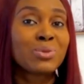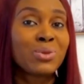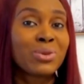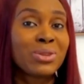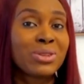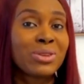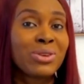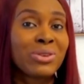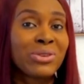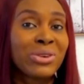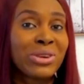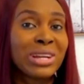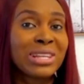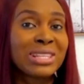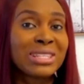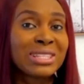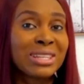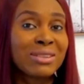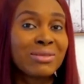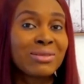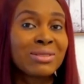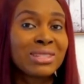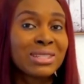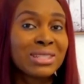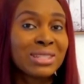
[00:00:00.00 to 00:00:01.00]

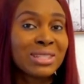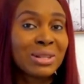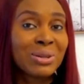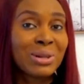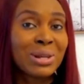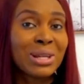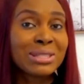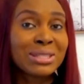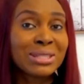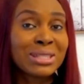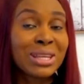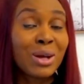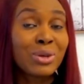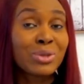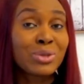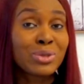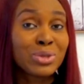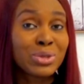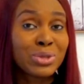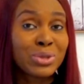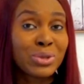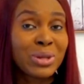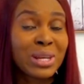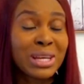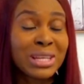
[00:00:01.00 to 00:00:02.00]

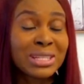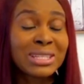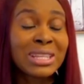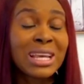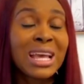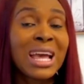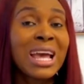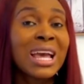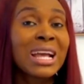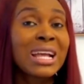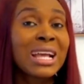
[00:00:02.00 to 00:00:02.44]
$170,000.